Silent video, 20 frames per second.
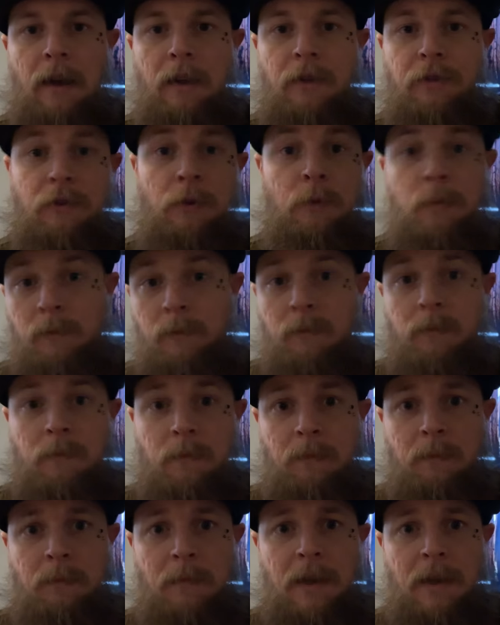So
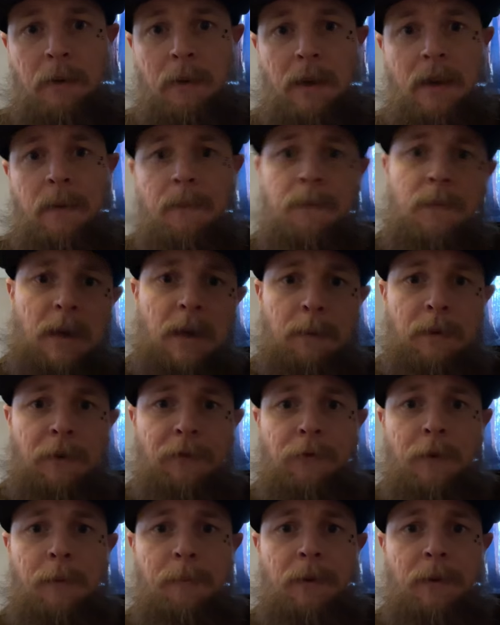anyway, I'm going
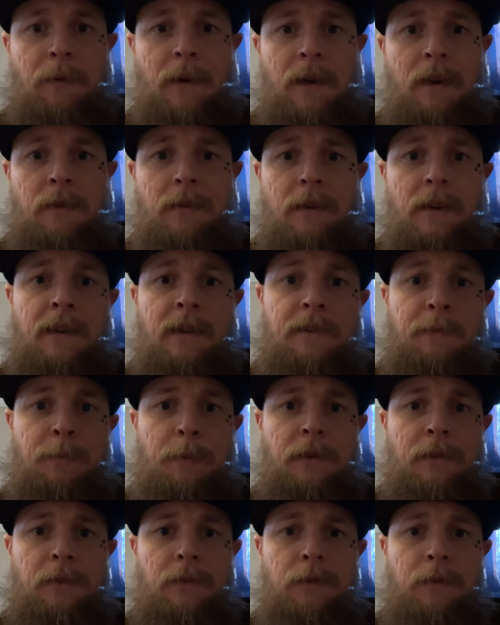to flip it around and
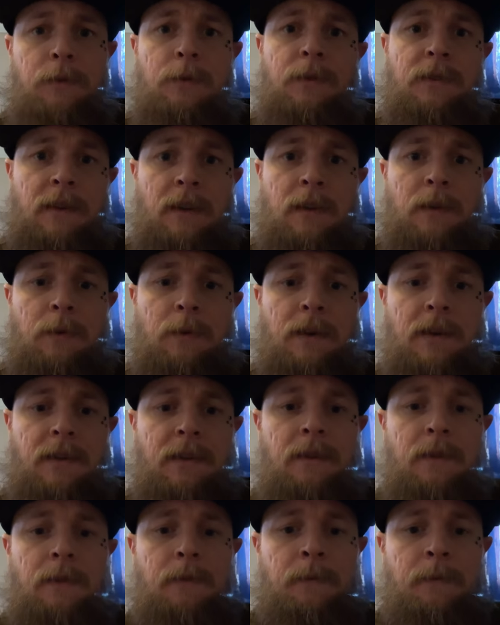explain to you exactly what I
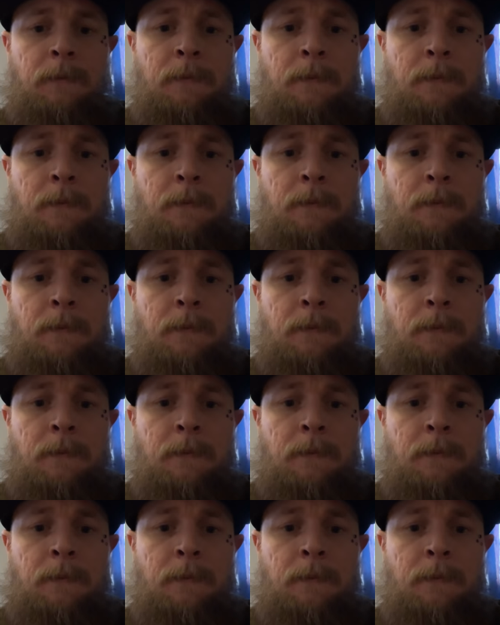did.